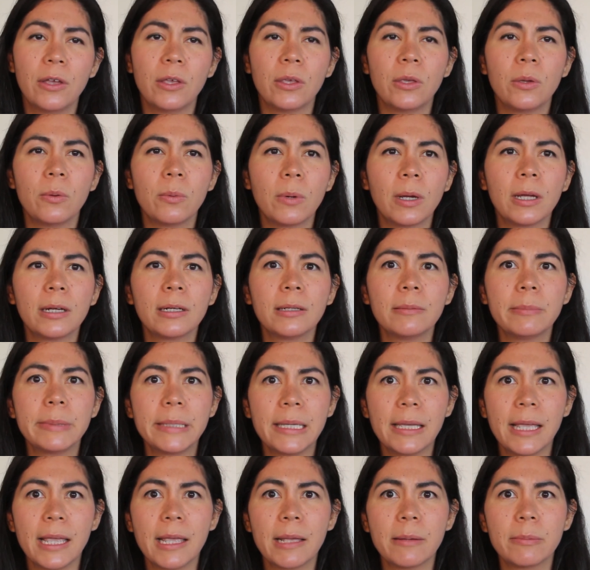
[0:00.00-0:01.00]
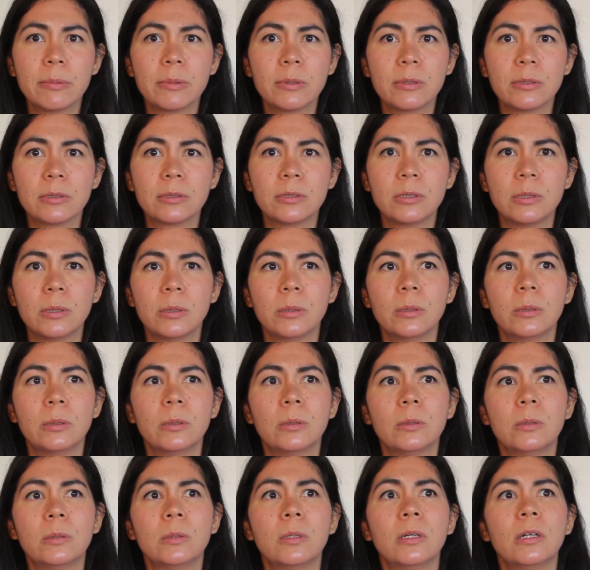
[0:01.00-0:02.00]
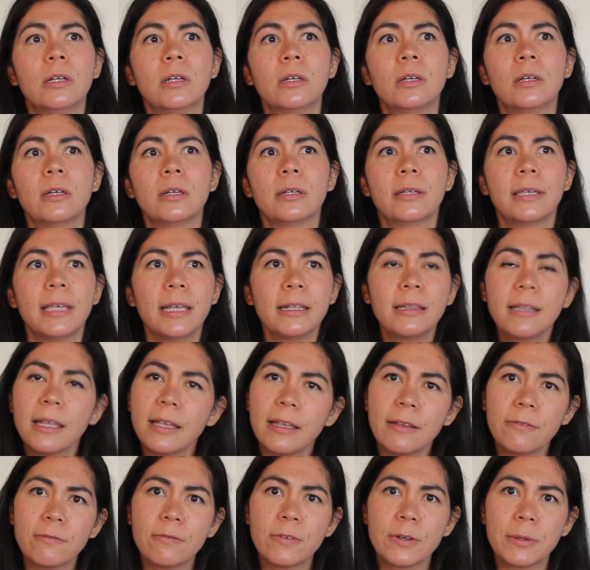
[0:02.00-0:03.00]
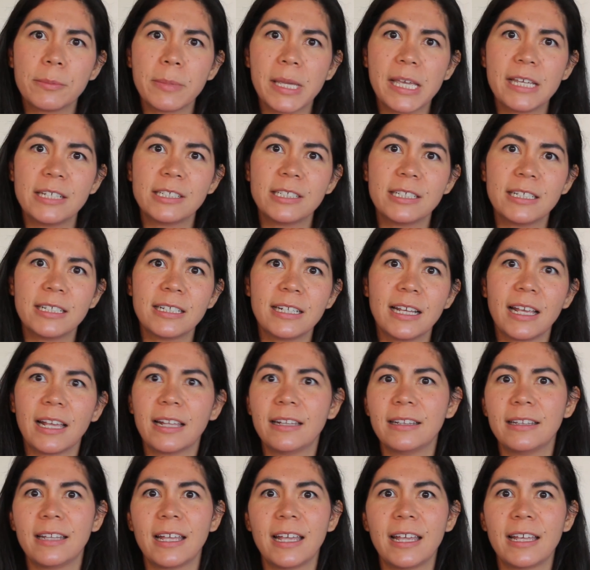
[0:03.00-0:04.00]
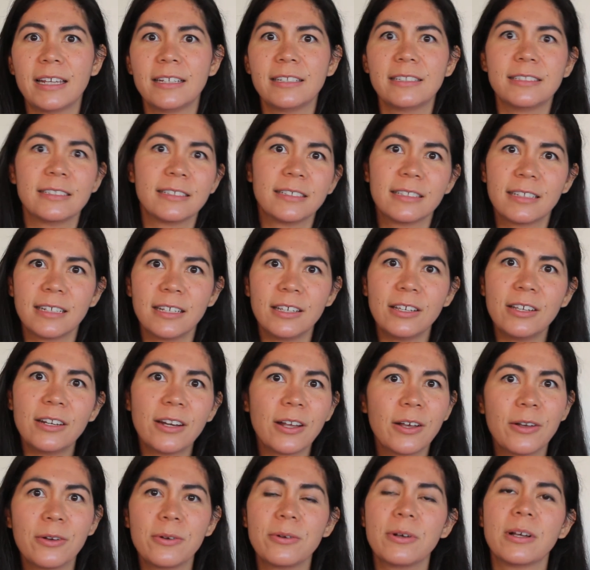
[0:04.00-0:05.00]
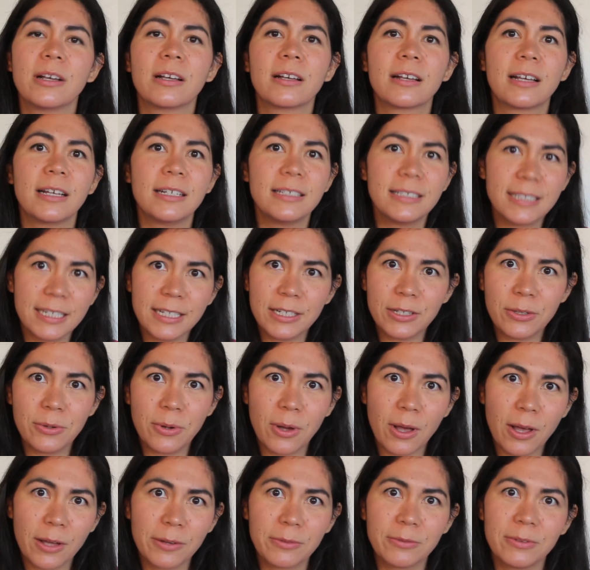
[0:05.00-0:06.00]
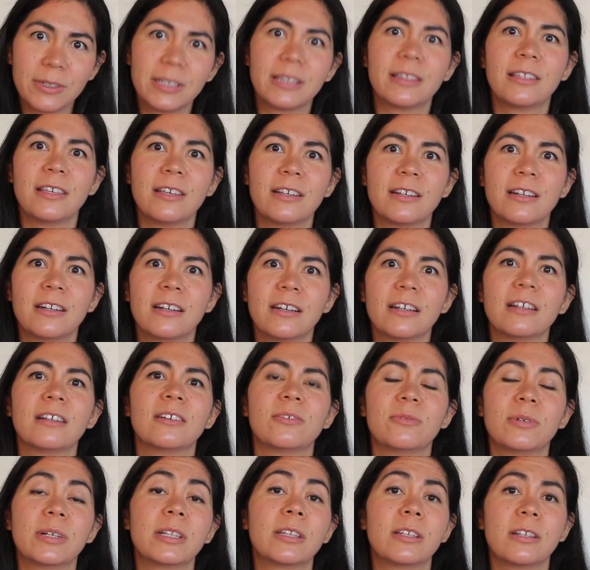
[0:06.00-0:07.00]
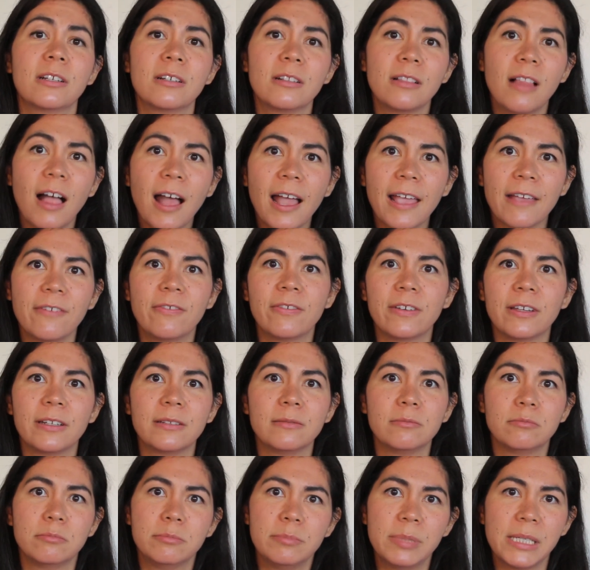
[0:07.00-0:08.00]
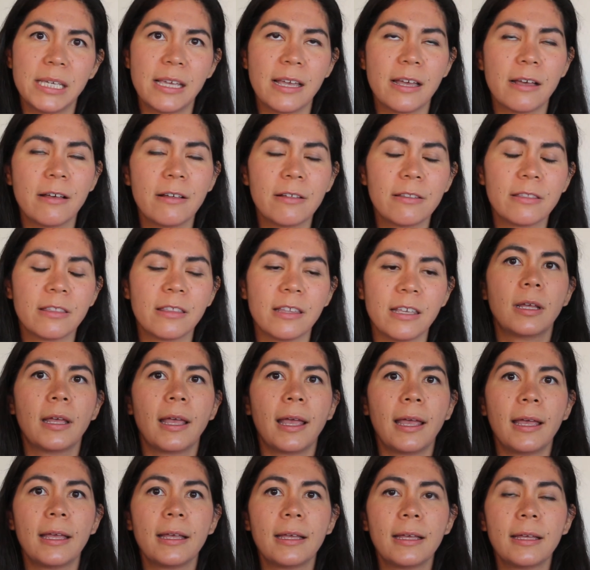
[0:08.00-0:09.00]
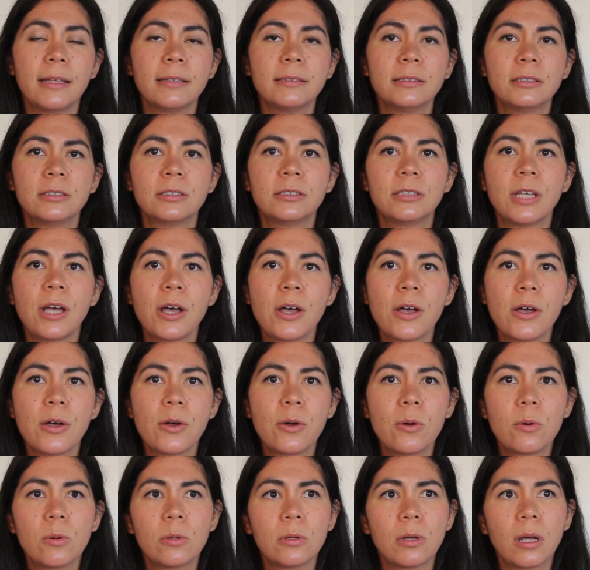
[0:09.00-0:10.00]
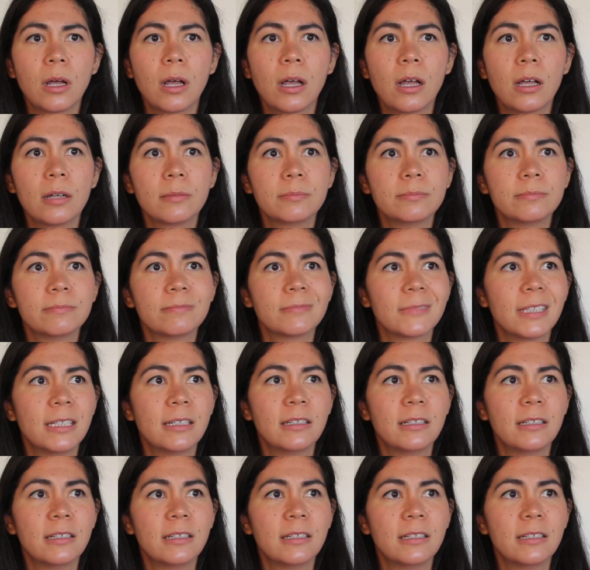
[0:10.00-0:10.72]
You want to be able to get the information and then, you know, continue on with your with your life and be healthy. And so um,